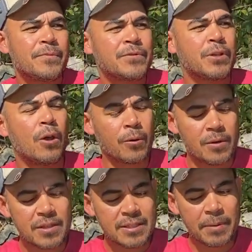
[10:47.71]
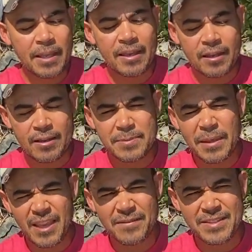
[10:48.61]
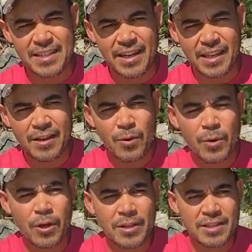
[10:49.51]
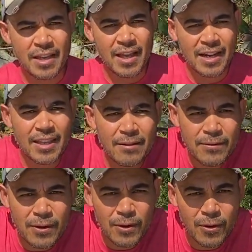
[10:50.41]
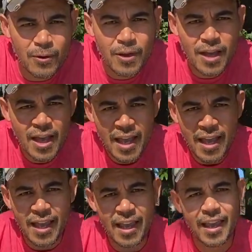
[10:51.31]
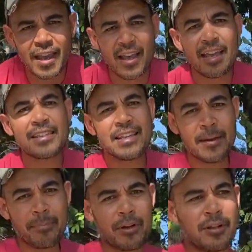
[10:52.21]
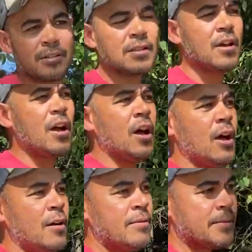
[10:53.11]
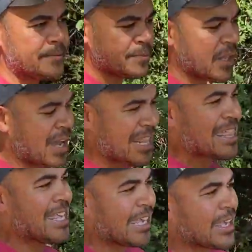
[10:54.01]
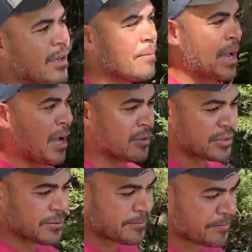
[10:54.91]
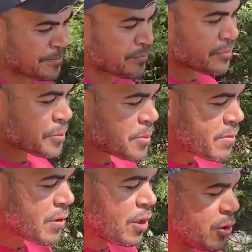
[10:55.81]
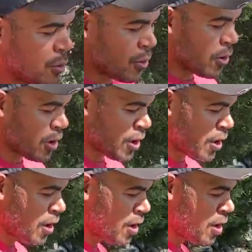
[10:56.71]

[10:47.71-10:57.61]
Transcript: So speaking of seeding, we're going to kind of give you a example of kind of thinking about your